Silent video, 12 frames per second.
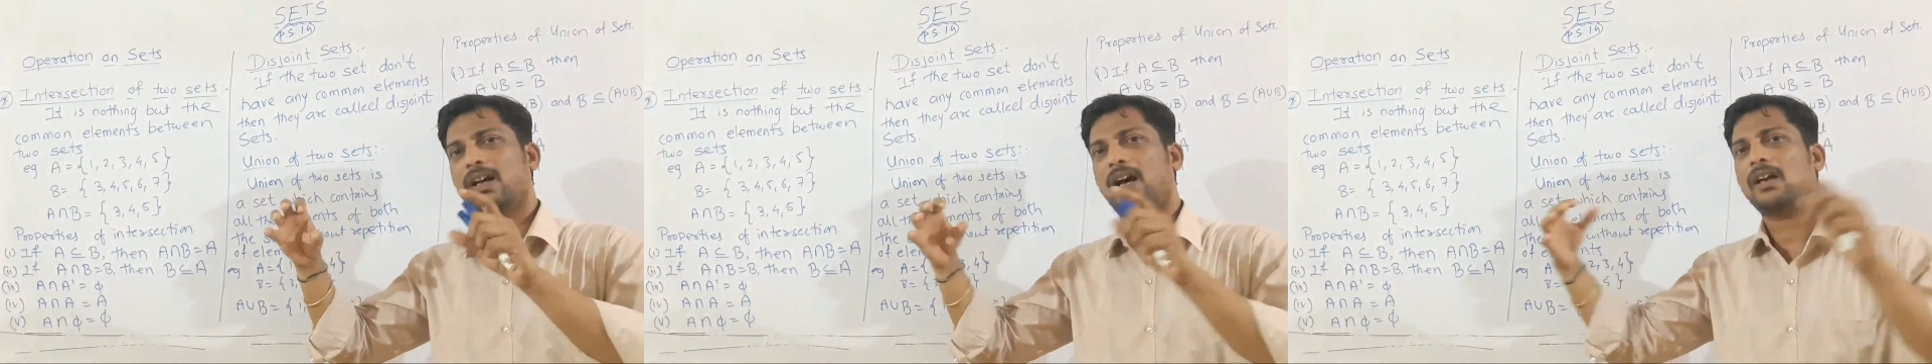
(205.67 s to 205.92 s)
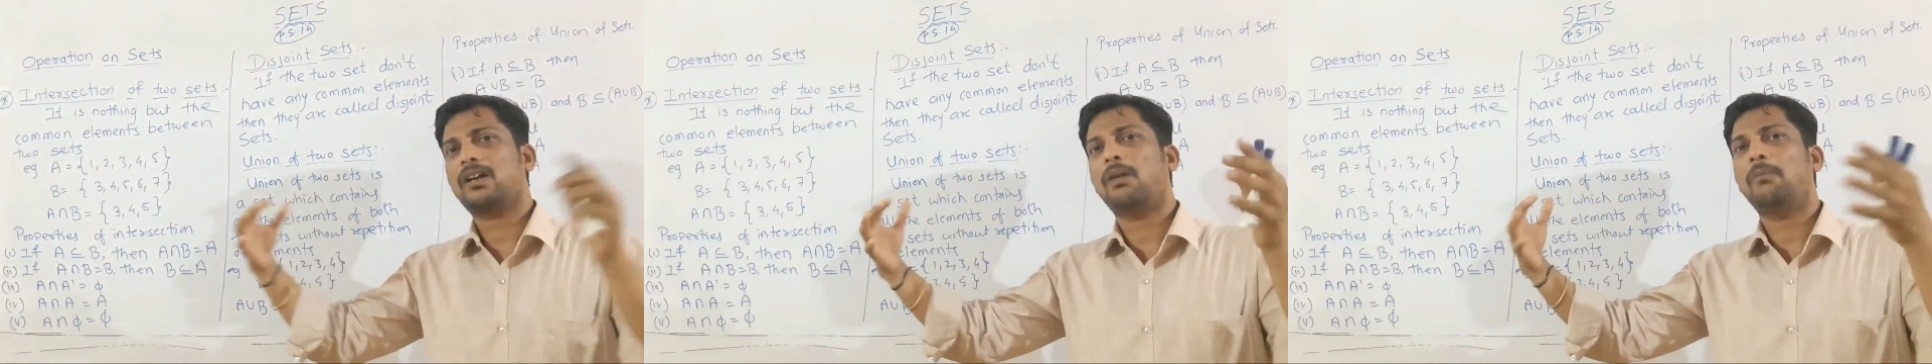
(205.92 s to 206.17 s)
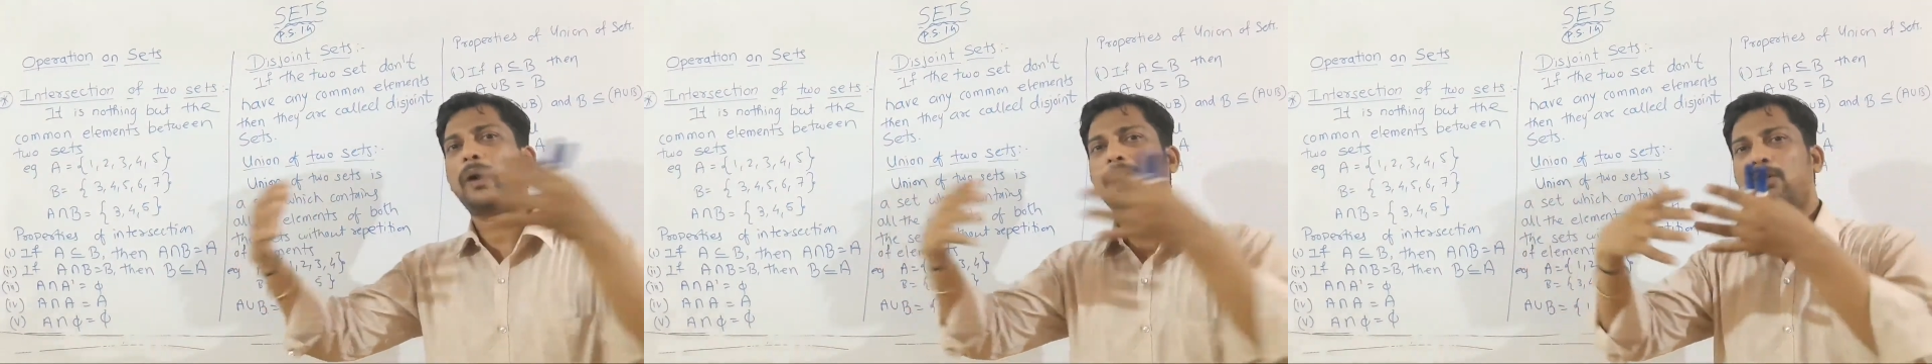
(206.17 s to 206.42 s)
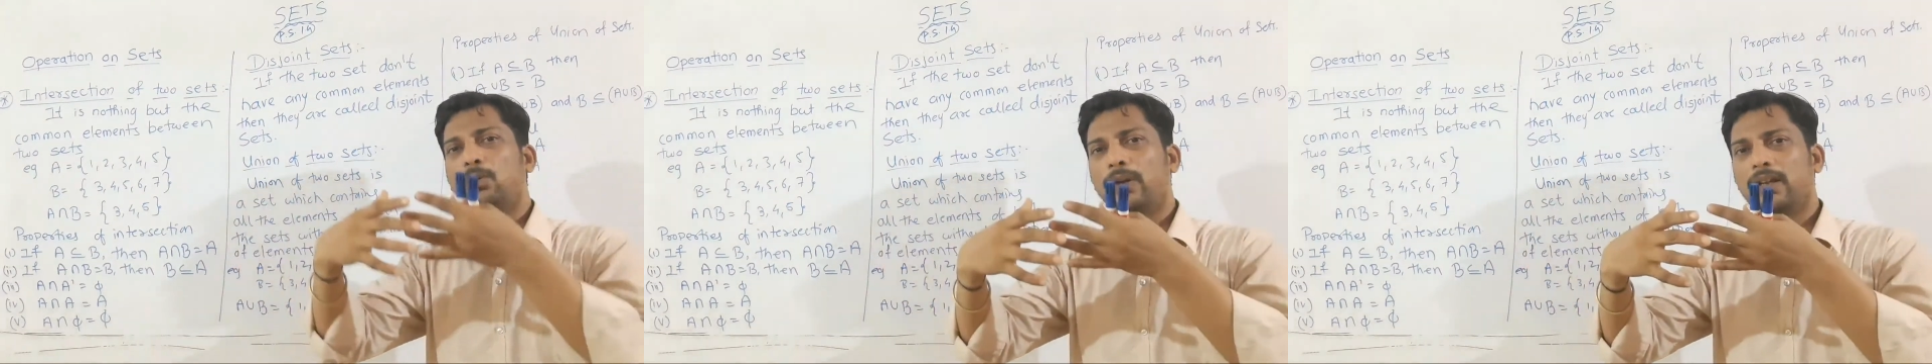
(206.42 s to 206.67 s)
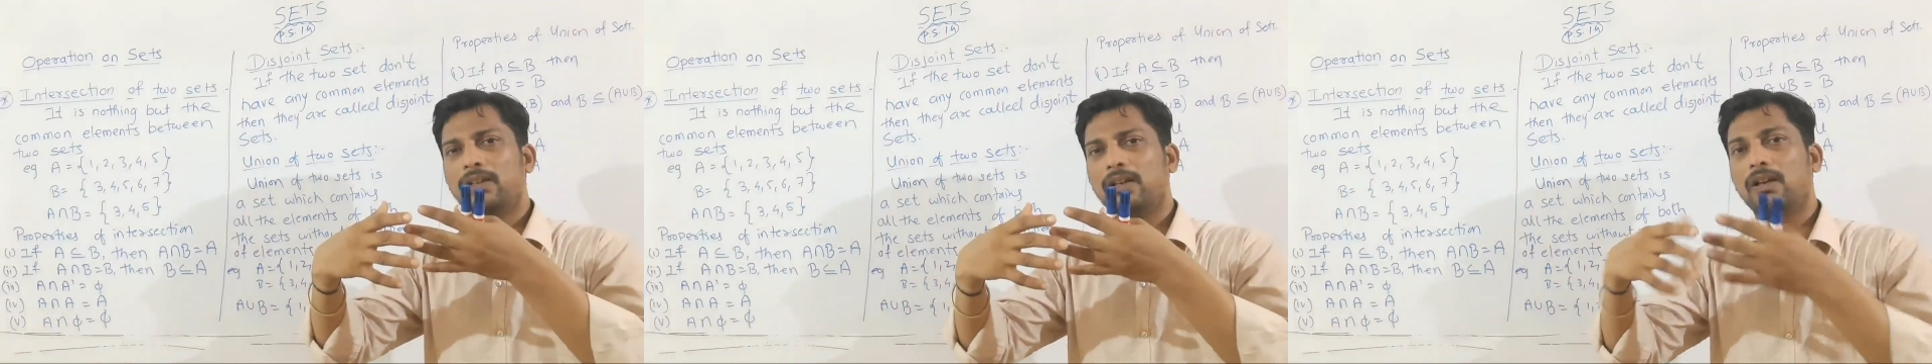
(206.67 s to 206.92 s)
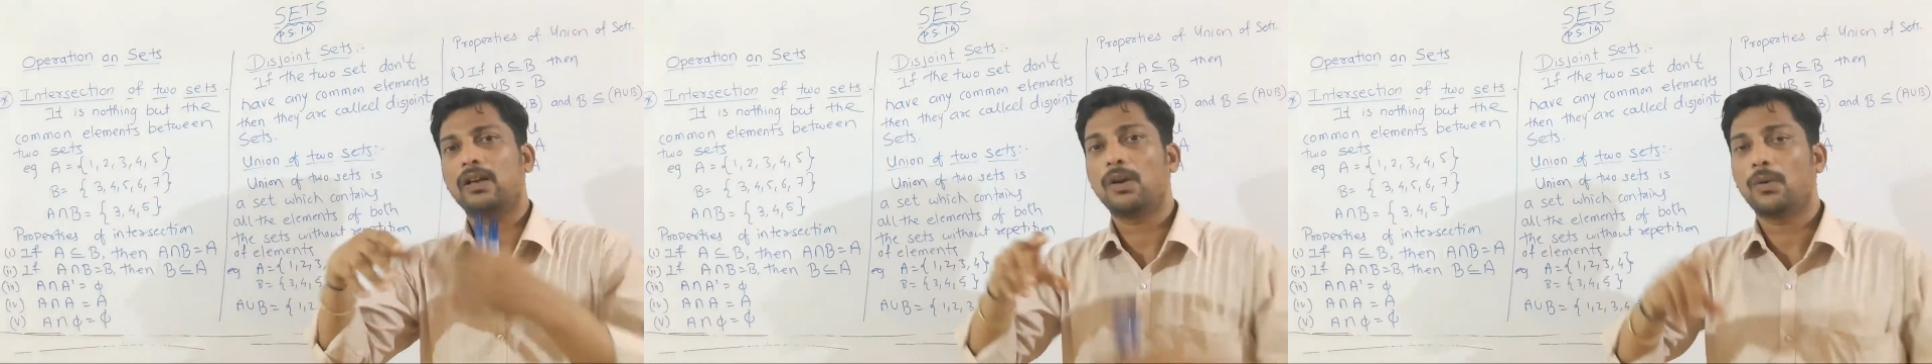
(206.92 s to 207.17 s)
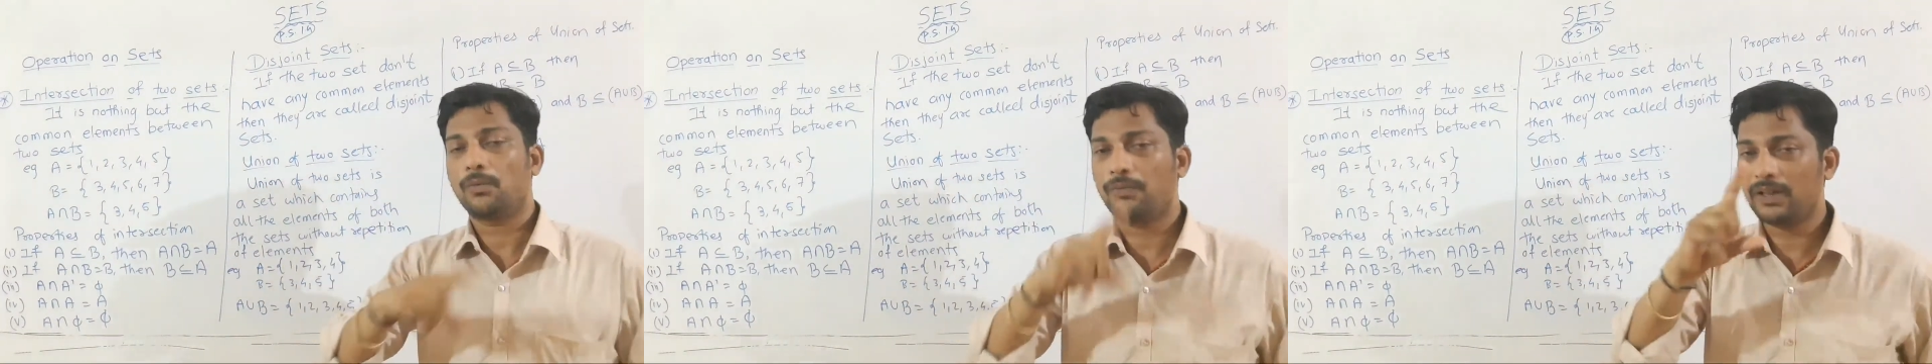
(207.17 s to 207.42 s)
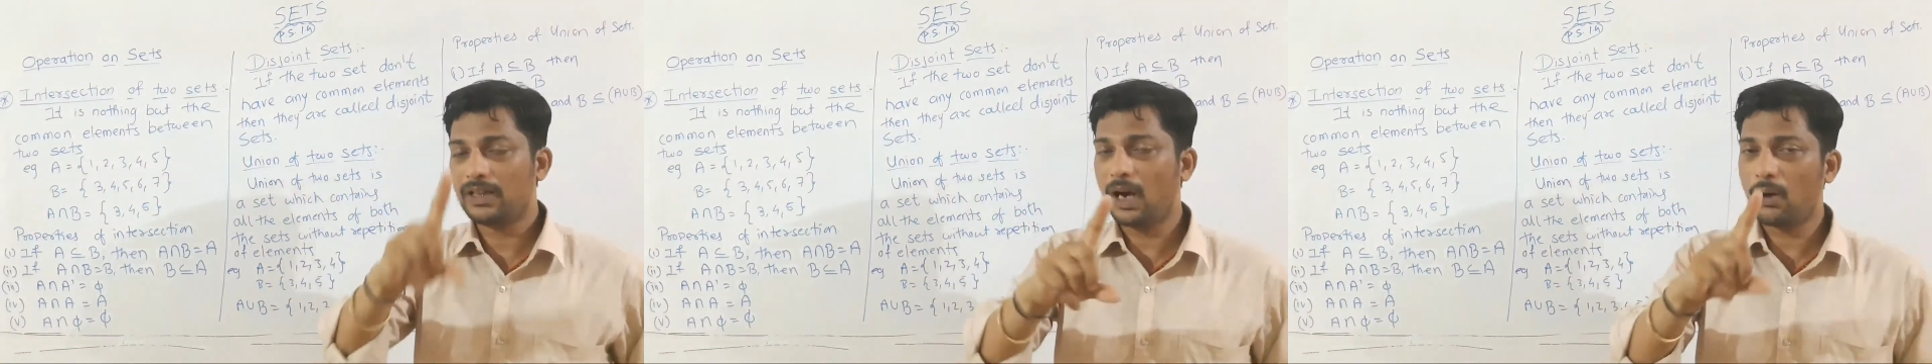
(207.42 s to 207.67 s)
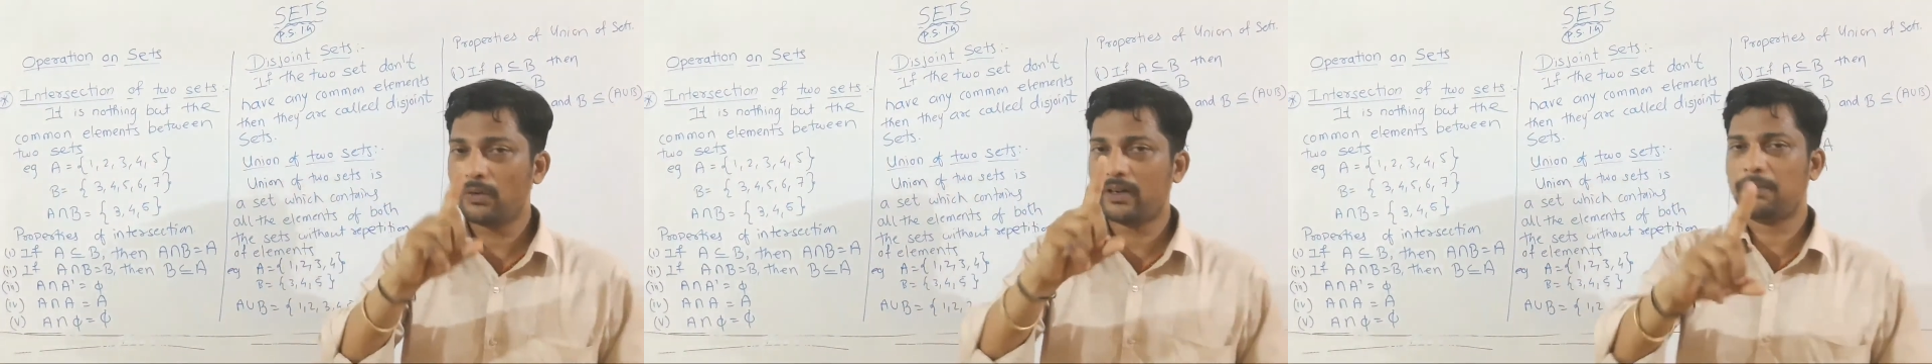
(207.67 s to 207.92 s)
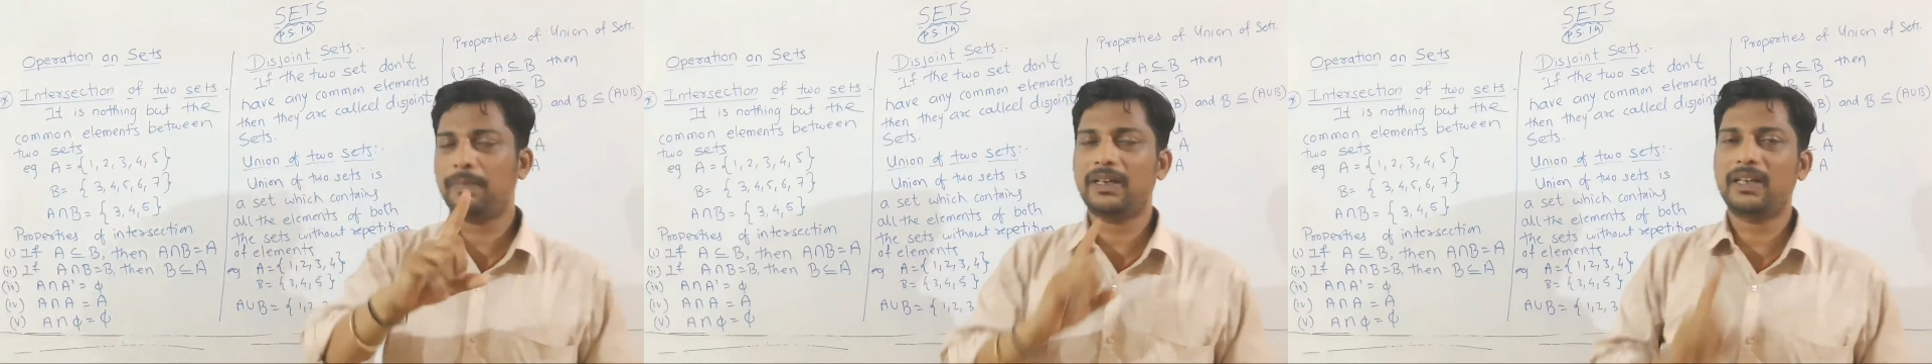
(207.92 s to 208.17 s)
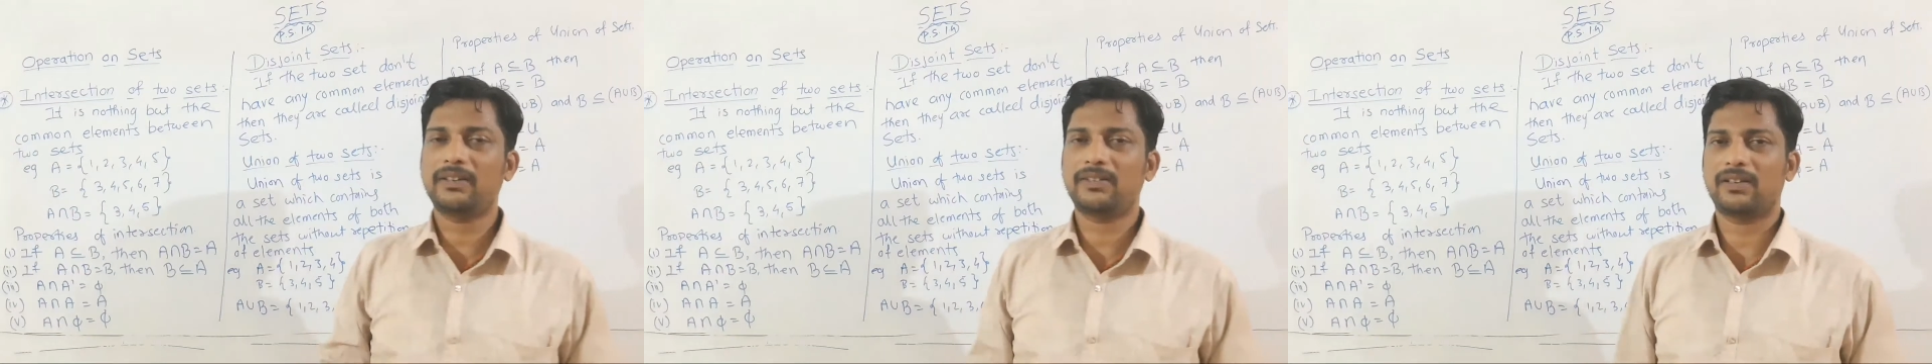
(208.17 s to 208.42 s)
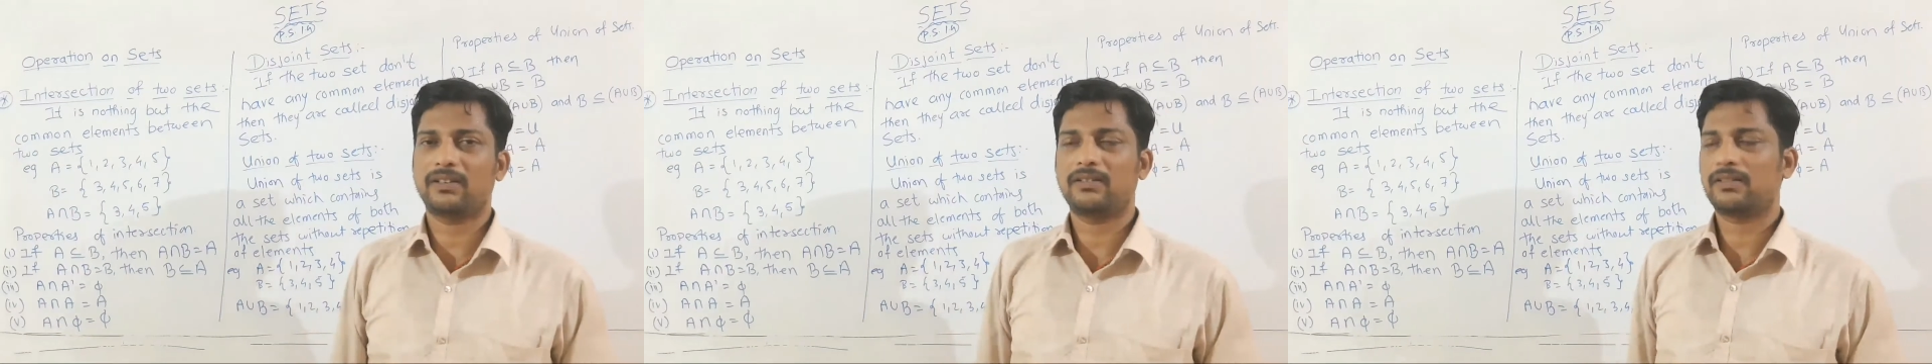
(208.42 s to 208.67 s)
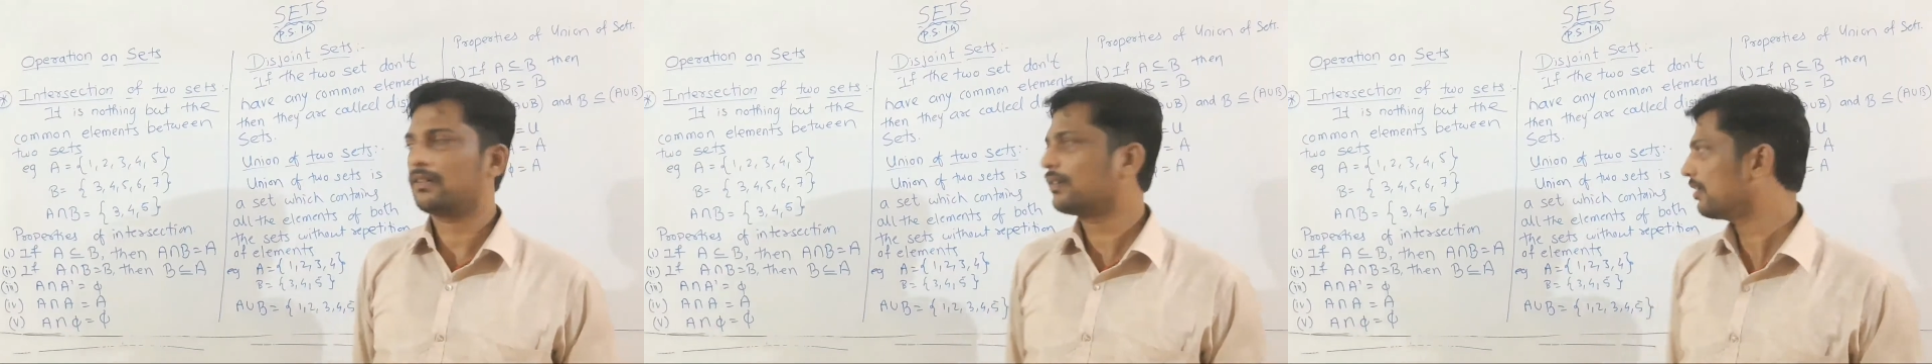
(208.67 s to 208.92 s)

are combined together without repetition.